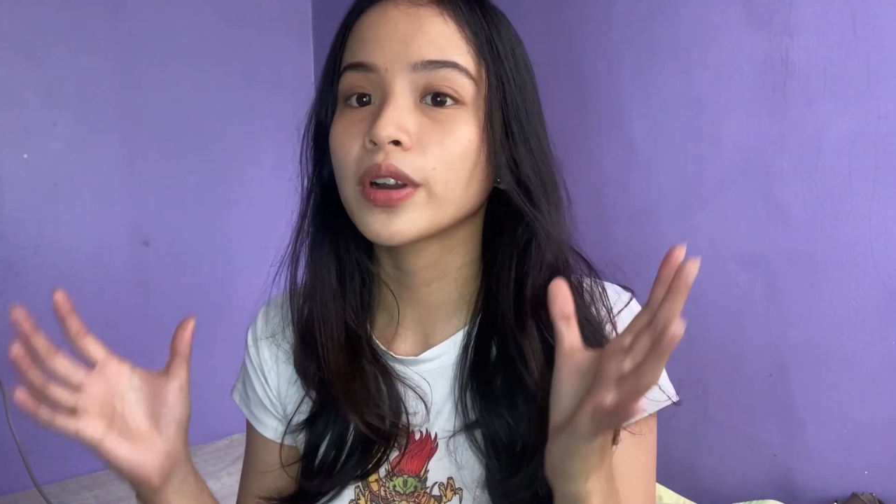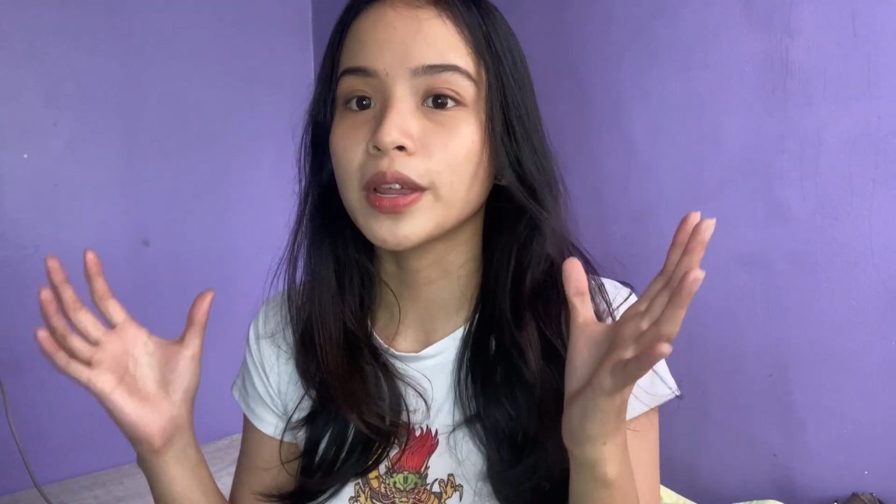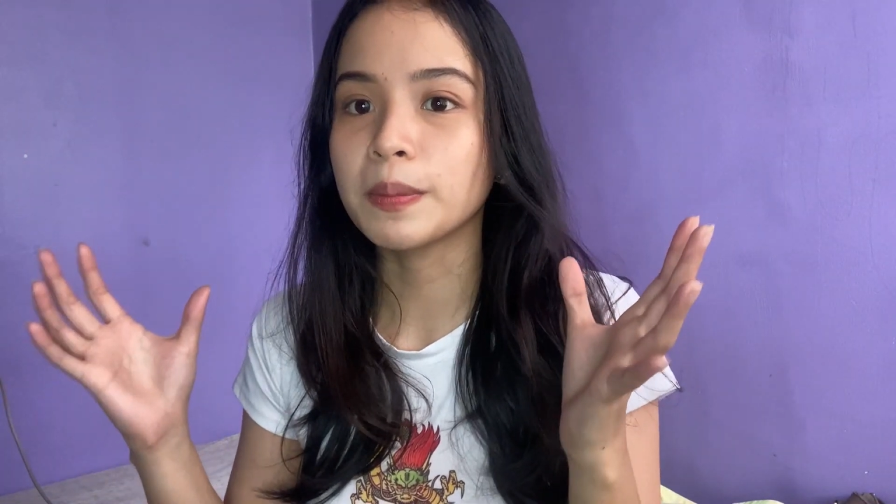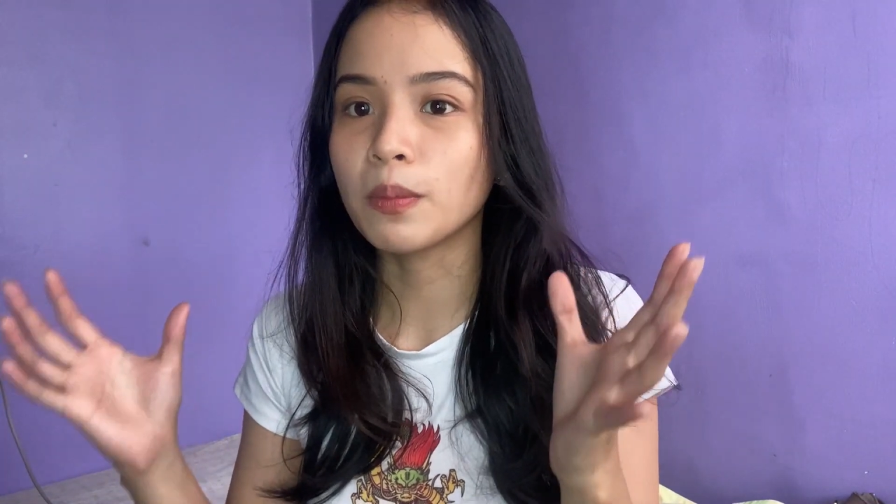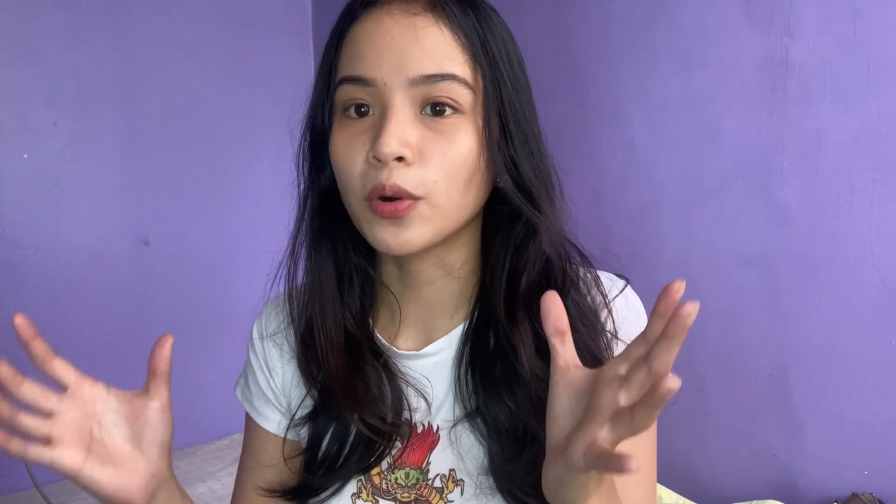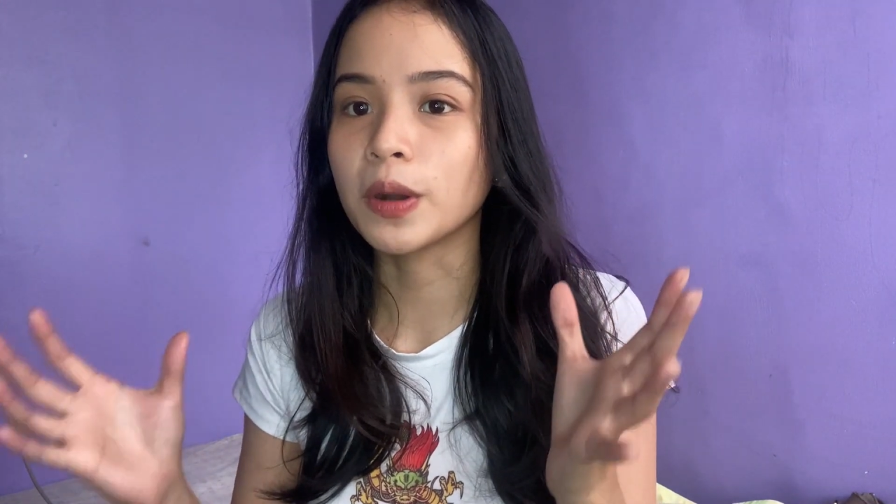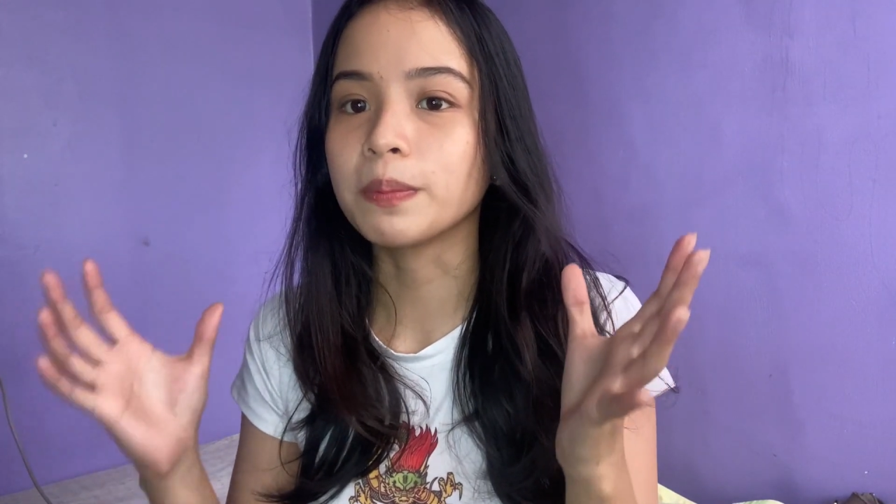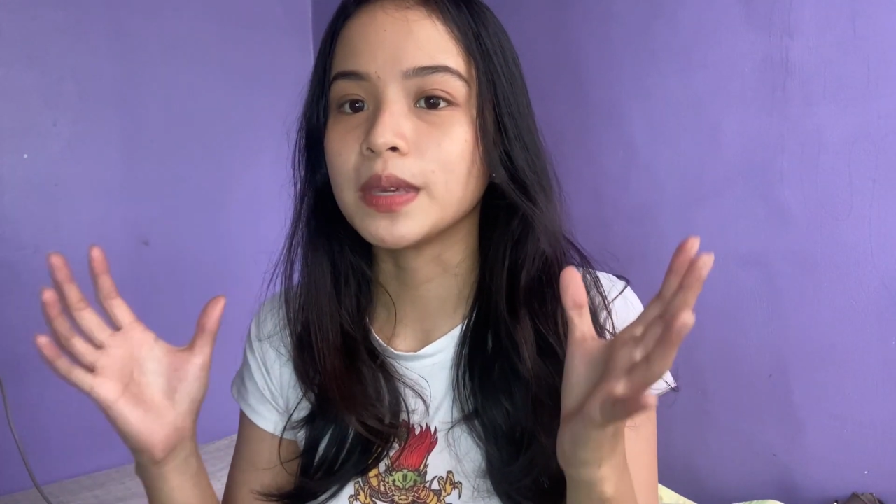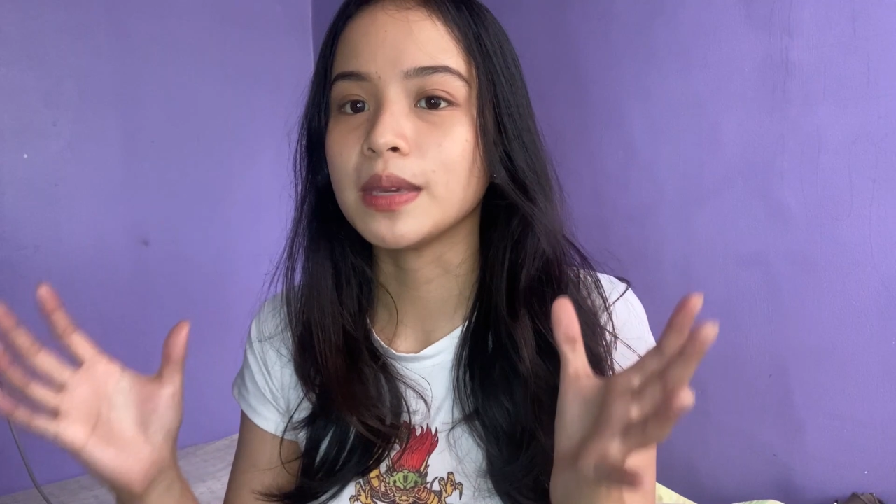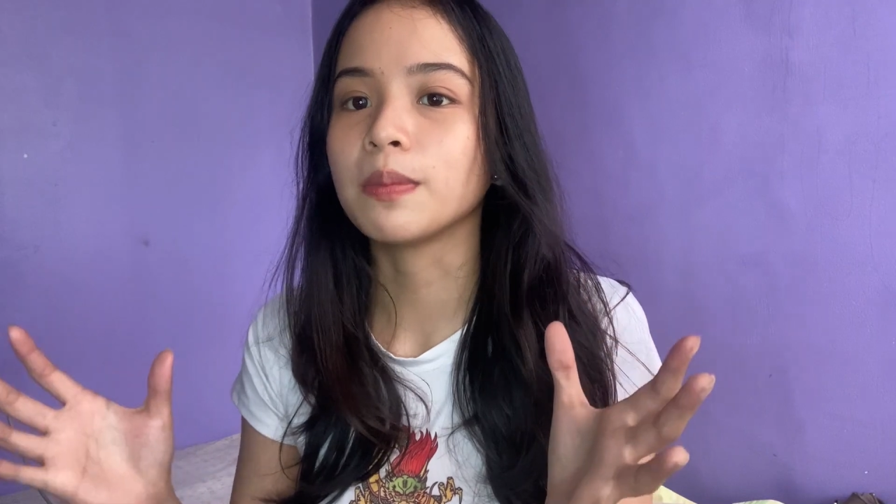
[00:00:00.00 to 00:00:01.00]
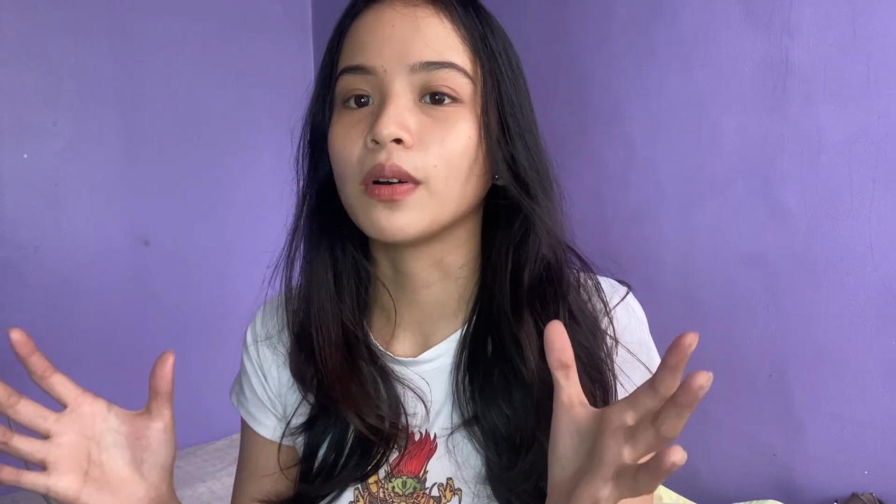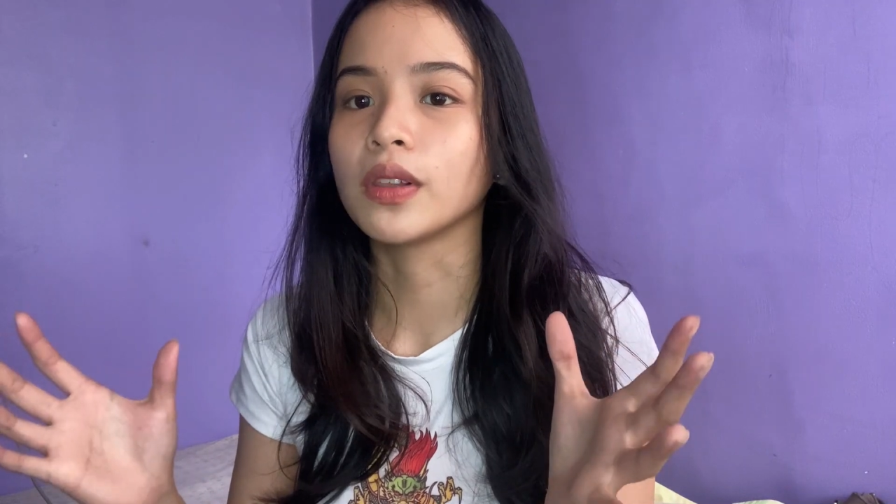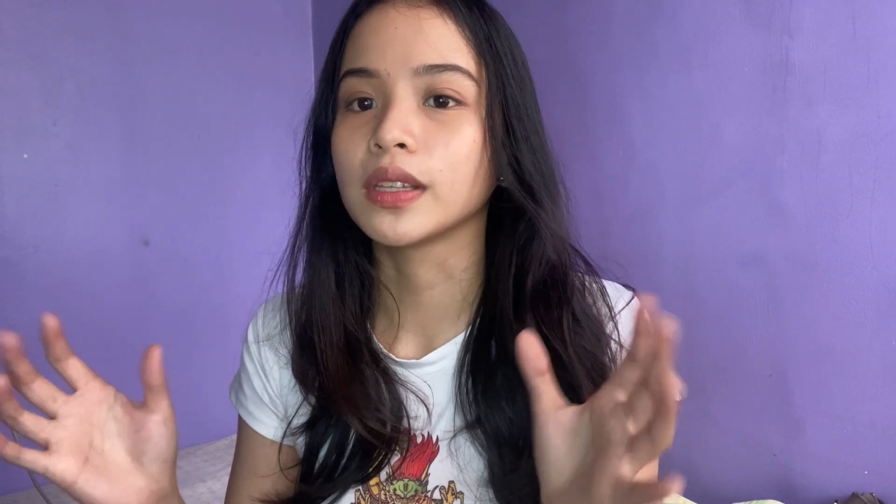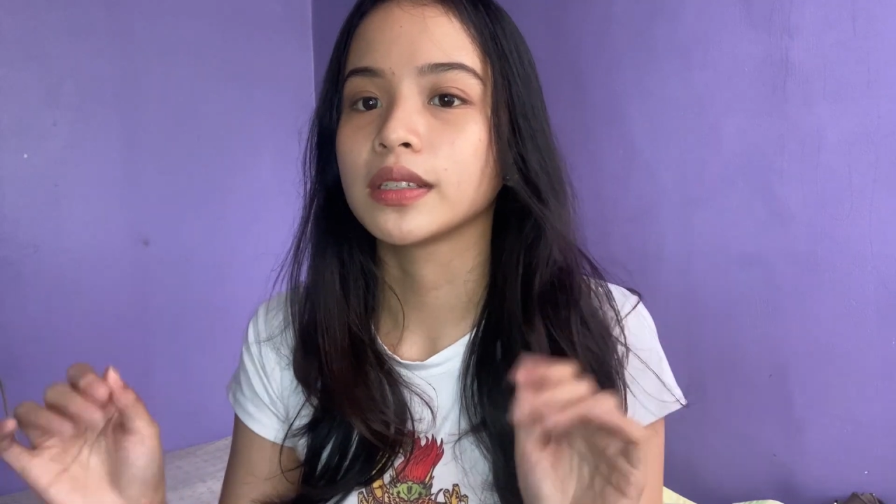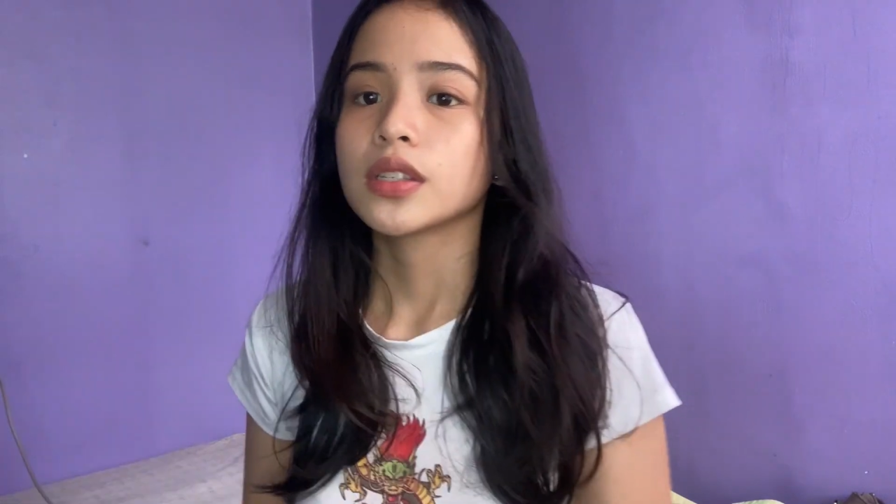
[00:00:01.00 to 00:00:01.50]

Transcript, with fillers: and more people.